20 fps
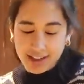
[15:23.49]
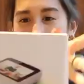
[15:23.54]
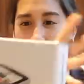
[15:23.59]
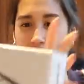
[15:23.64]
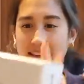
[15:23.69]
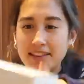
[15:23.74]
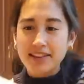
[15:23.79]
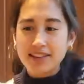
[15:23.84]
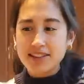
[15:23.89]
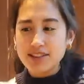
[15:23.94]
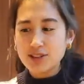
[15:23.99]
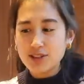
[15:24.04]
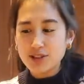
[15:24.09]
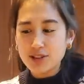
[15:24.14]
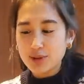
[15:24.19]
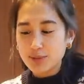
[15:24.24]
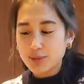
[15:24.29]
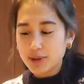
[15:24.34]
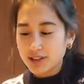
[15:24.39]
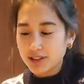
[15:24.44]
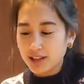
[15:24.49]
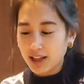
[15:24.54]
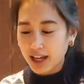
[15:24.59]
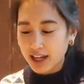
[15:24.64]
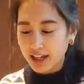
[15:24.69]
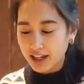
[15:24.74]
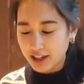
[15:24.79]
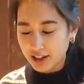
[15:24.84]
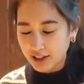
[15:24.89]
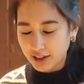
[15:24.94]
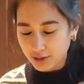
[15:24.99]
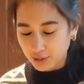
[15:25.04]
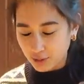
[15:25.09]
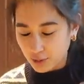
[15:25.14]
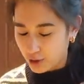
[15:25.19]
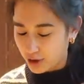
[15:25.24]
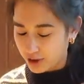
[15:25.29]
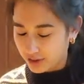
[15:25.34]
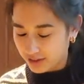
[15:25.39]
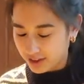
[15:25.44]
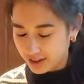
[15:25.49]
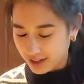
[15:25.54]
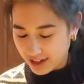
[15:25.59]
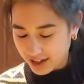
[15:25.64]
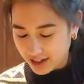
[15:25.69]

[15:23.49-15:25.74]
I think this used to be like one of the